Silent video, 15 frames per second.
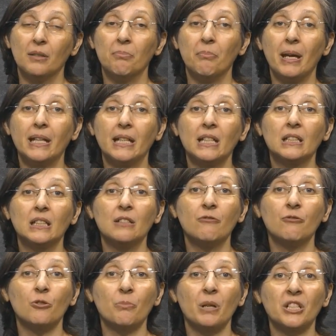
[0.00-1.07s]
making the
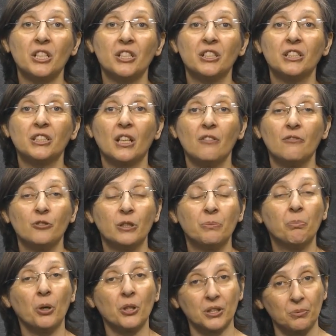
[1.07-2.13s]
information discovery
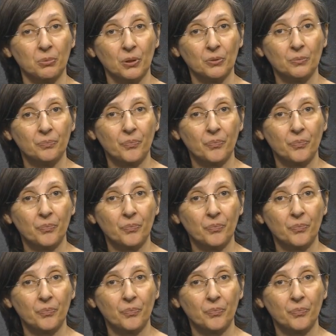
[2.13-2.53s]
impossible.